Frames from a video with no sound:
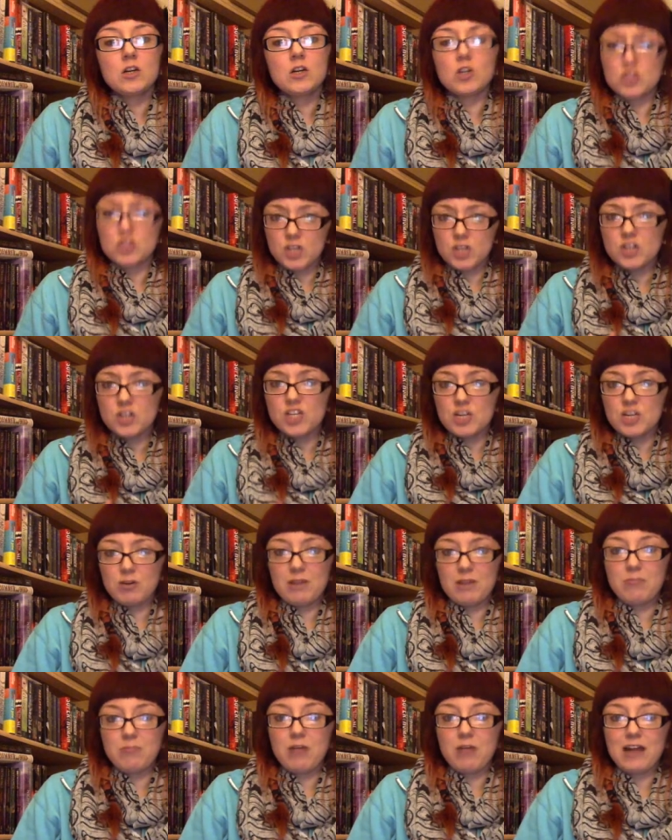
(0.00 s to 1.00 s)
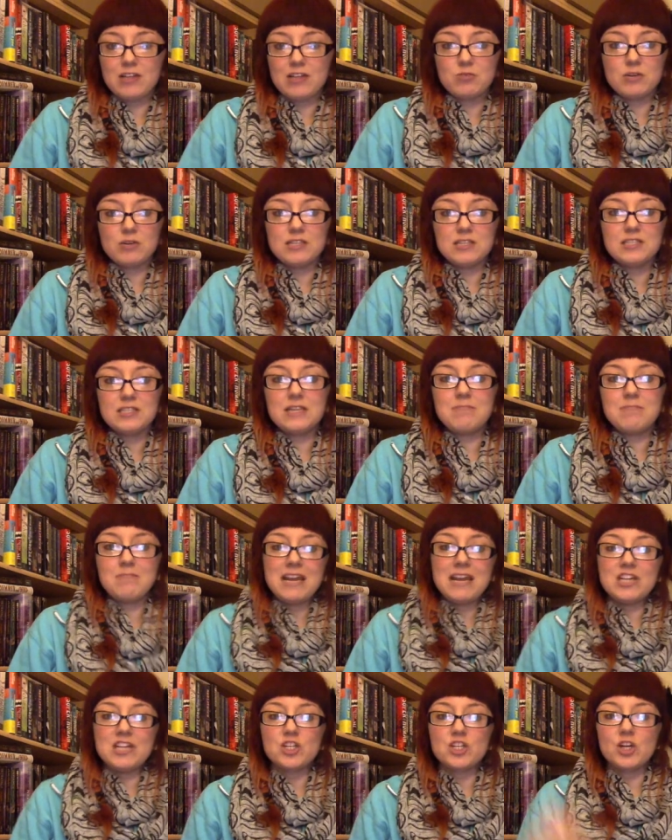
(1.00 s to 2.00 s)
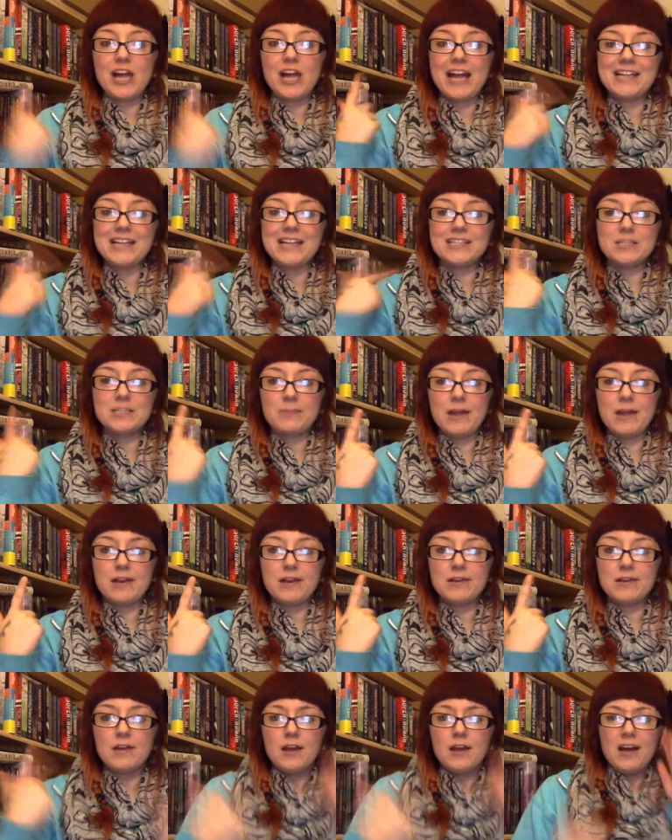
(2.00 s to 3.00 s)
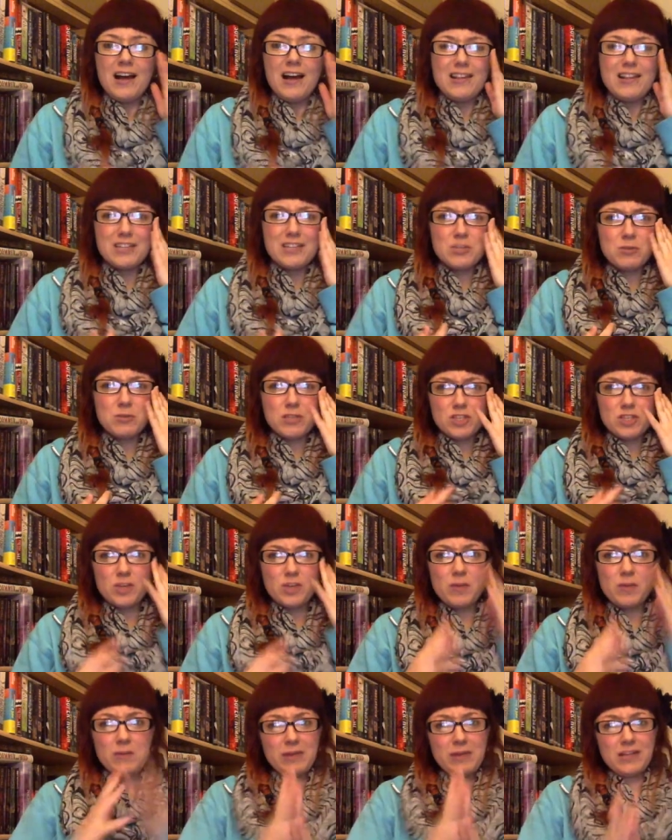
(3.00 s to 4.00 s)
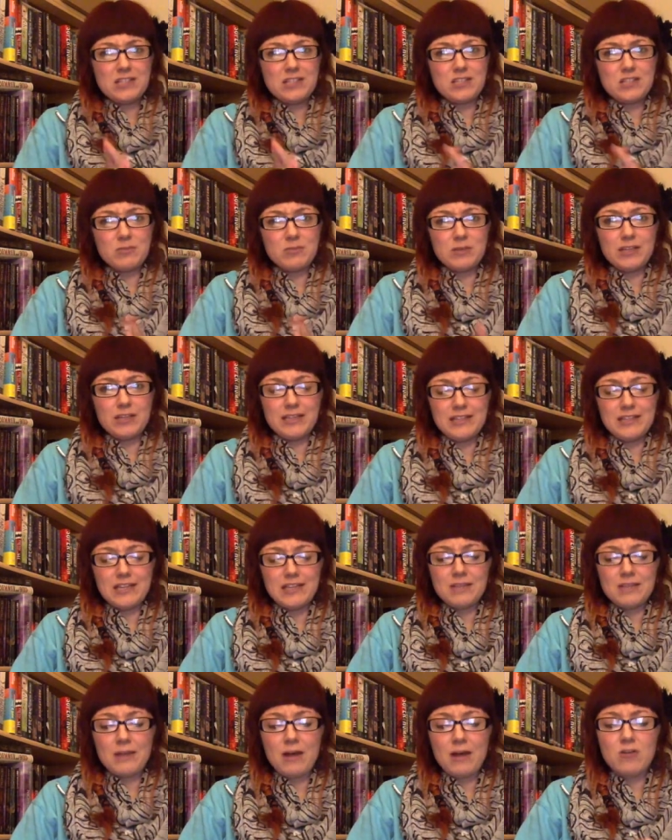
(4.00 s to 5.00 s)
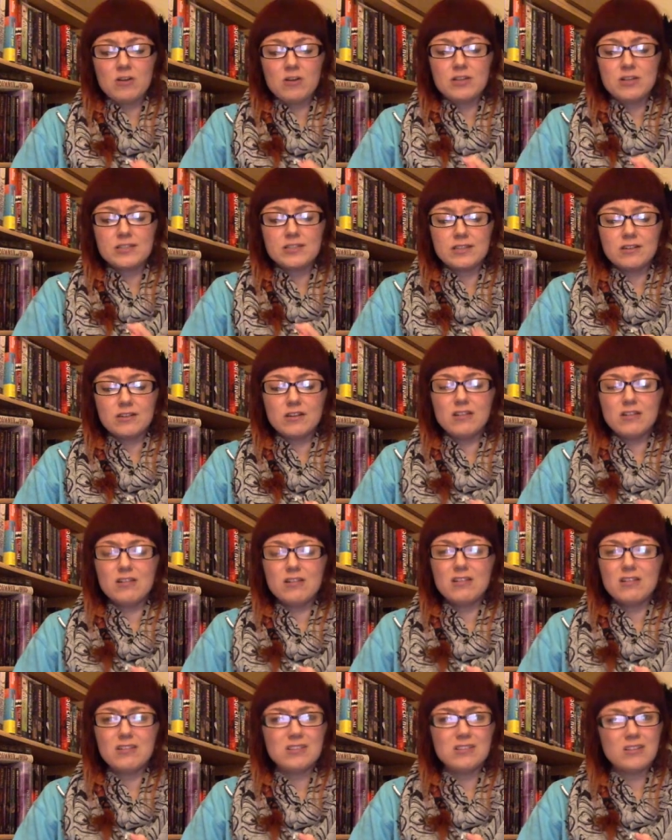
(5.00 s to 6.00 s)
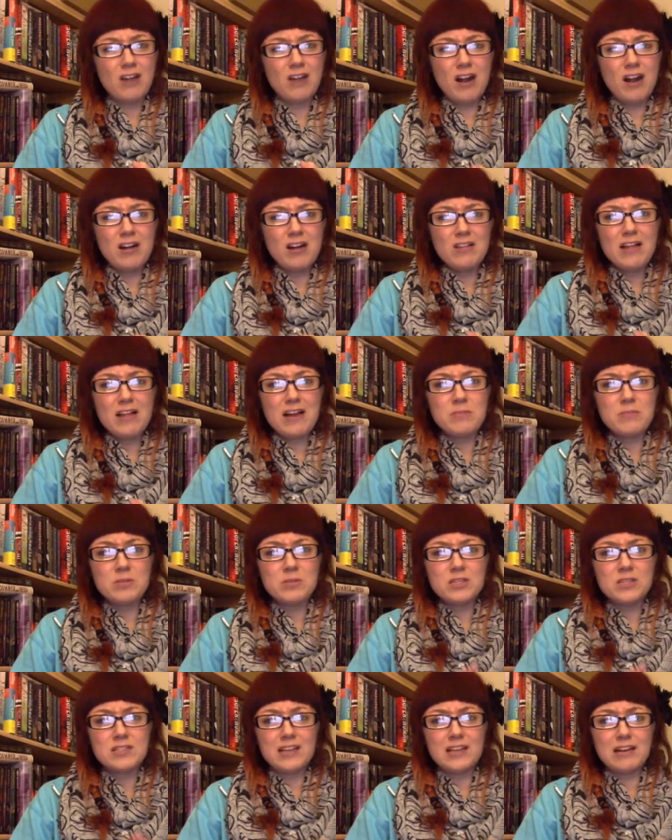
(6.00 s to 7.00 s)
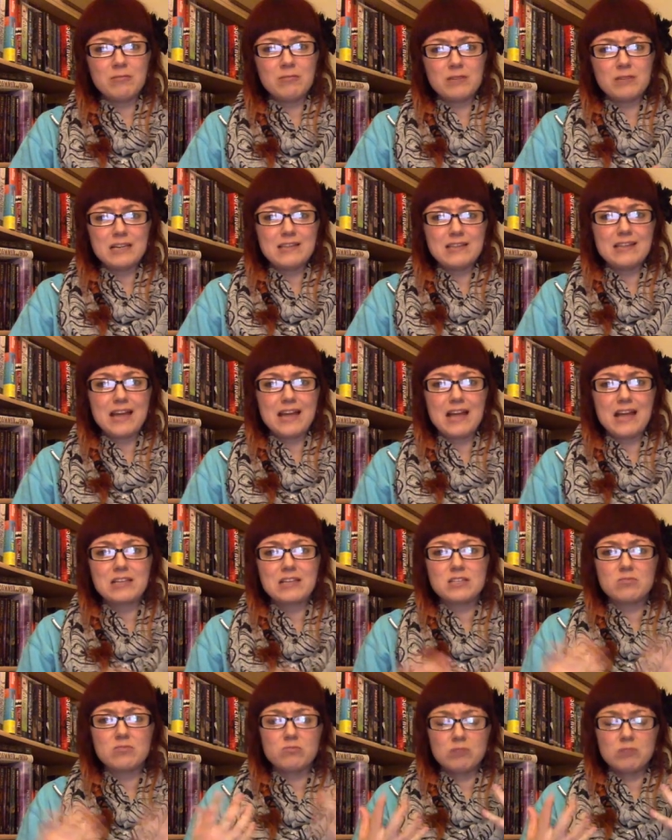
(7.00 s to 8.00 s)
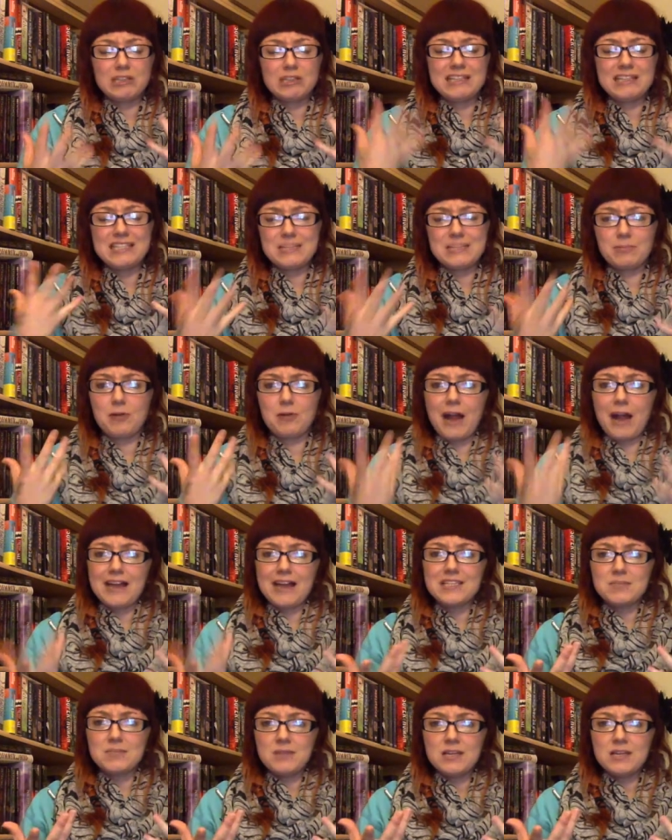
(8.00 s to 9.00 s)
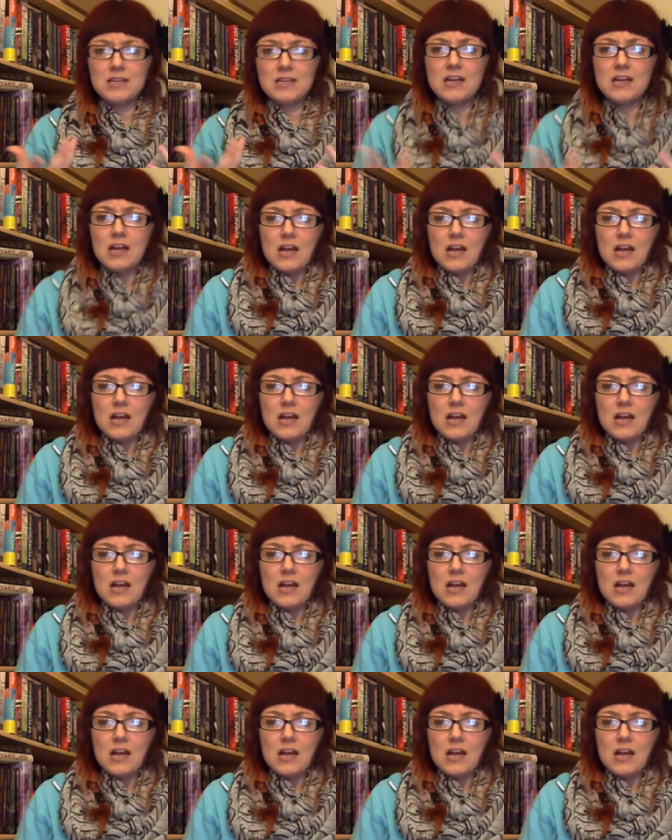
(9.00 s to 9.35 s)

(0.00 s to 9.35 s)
such a great plot twist, it made your head spin. This one took me a minute to really think about because there aren't a lot of books that I read that really surprise me.